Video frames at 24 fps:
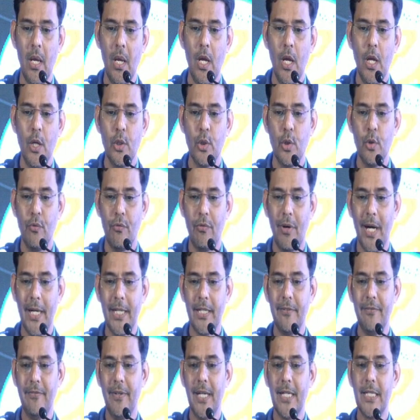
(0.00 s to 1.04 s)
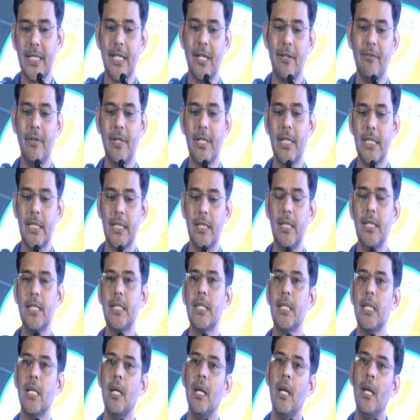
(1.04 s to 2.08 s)
So what affects our
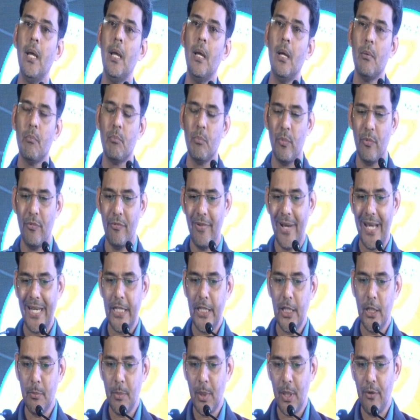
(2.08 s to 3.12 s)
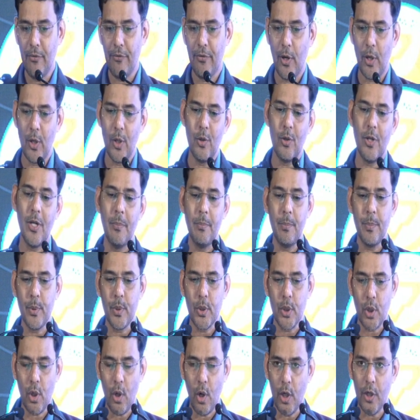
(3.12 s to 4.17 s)
results? Variable follow-up,
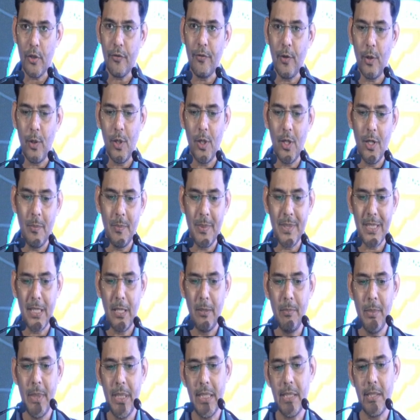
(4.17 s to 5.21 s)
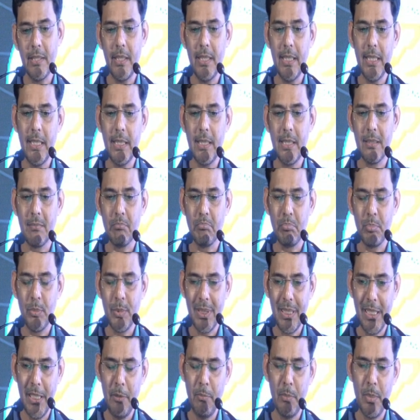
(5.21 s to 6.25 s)
short follow-up, some studies
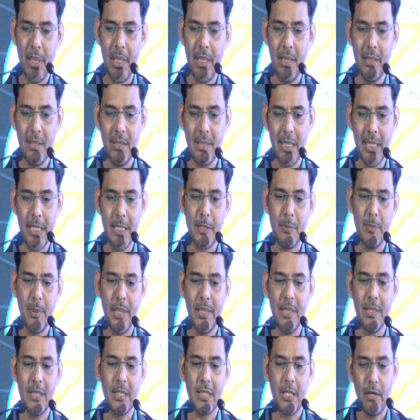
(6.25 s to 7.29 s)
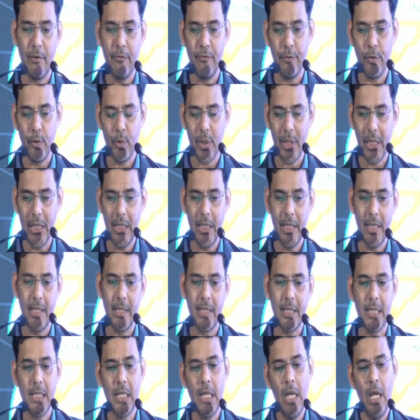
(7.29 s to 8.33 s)
3 months, 6 months, some for
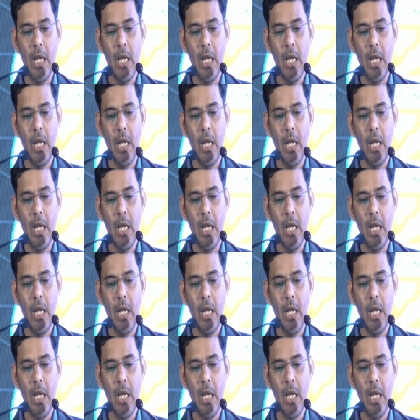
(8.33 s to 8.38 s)
years.